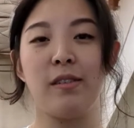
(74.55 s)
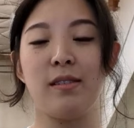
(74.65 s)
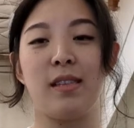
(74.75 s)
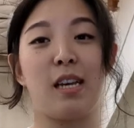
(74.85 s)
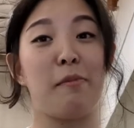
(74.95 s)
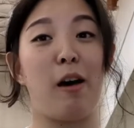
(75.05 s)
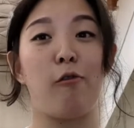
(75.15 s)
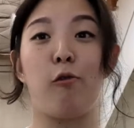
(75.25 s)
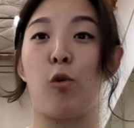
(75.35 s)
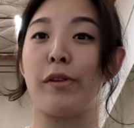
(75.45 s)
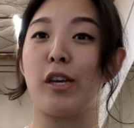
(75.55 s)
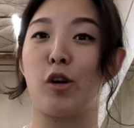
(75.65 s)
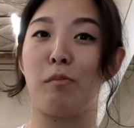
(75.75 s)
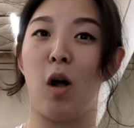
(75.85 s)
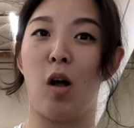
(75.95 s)
Think about folding your
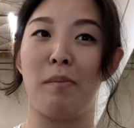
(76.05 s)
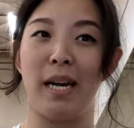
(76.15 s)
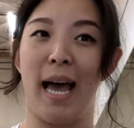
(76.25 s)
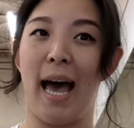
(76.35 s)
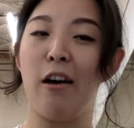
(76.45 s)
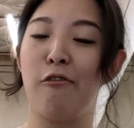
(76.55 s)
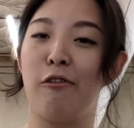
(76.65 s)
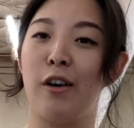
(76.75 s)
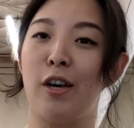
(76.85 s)
palm in half